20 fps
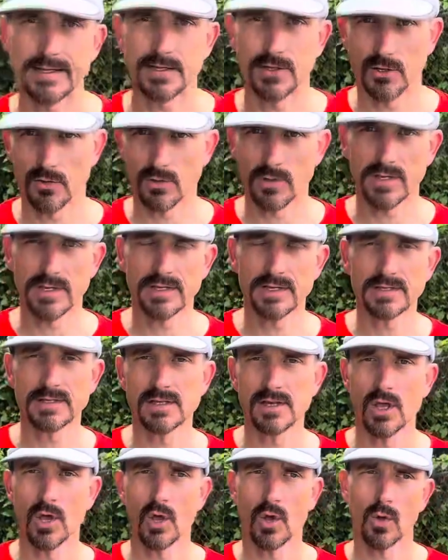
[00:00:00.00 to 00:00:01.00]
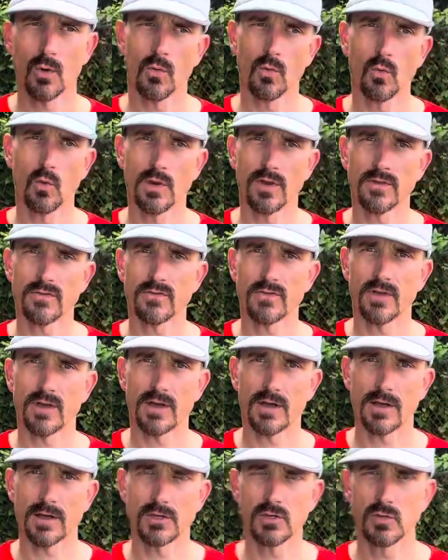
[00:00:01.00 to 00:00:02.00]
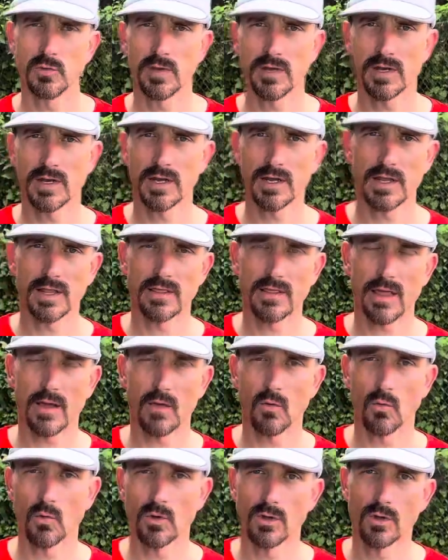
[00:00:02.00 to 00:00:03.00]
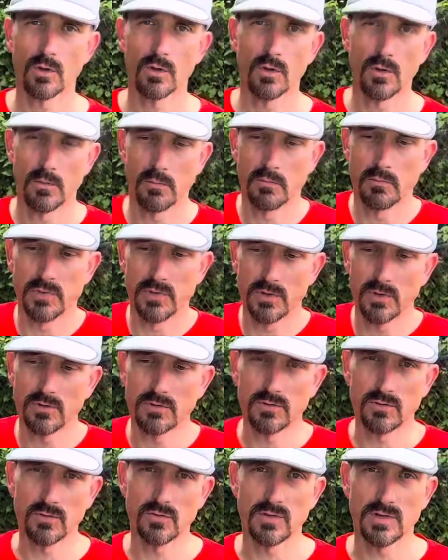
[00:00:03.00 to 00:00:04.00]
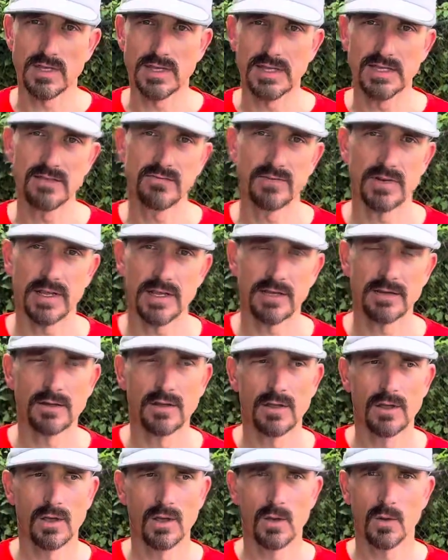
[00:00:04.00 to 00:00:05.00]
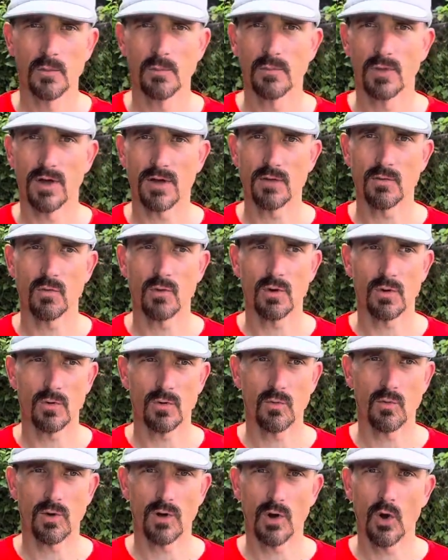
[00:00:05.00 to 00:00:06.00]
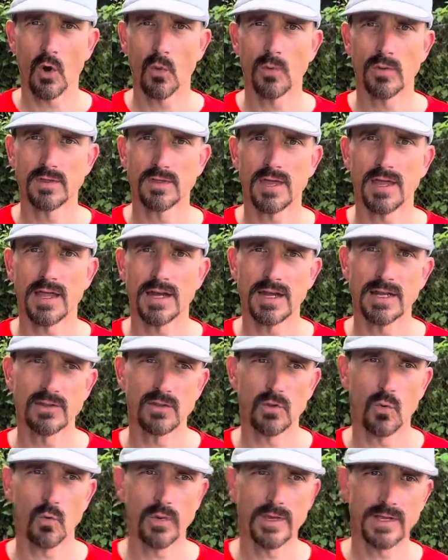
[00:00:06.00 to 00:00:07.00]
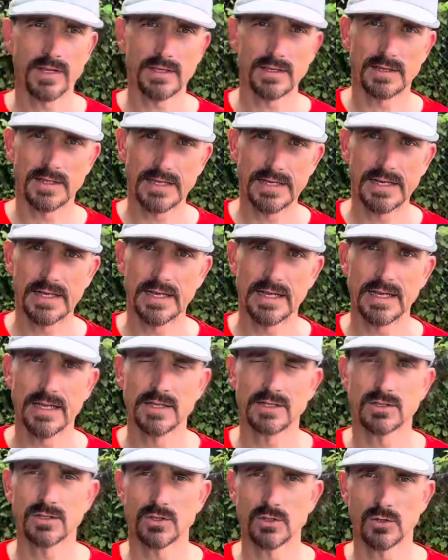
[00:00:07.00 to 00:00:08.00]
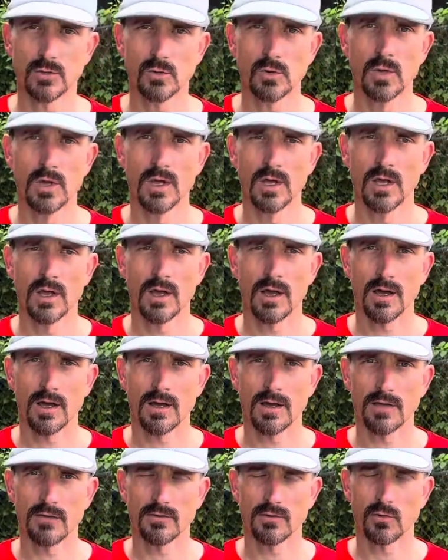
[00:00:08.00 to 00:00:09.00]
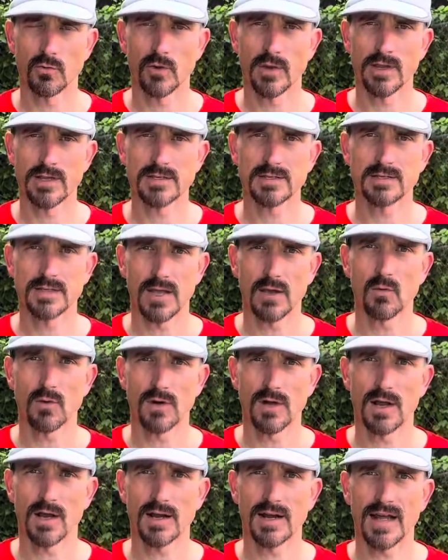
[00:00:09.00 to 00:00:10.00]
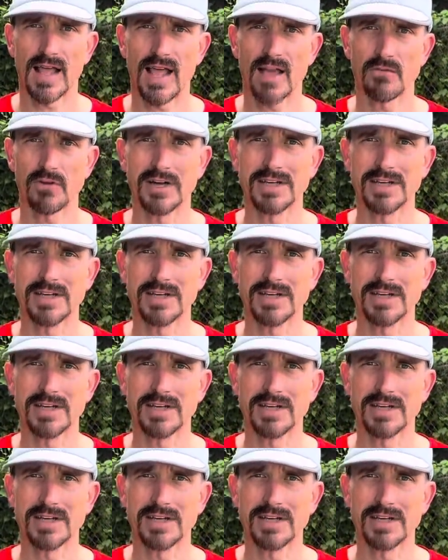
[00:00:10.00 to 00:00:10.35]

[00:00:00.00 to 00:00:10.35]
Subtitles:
degrees with humidity that will build through the evening. But we're hoping that in the week leading into the race that we're not going to have